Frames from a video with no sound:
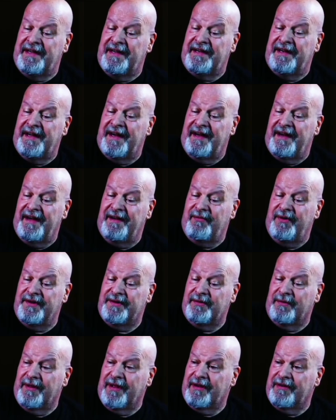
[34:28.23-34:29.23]
And
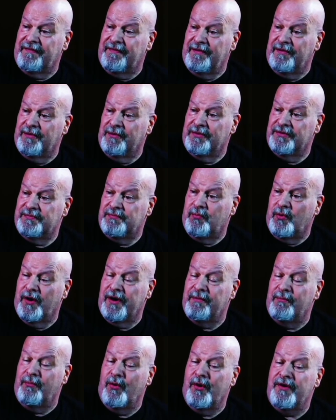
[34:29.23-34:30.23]
I went to a lot of funerals,
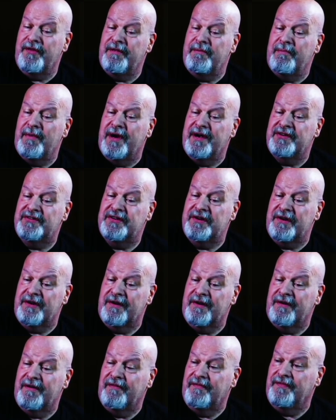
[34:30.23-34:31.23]
more than my
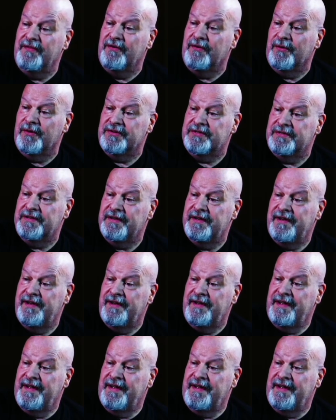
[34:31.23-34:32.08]
share of funerals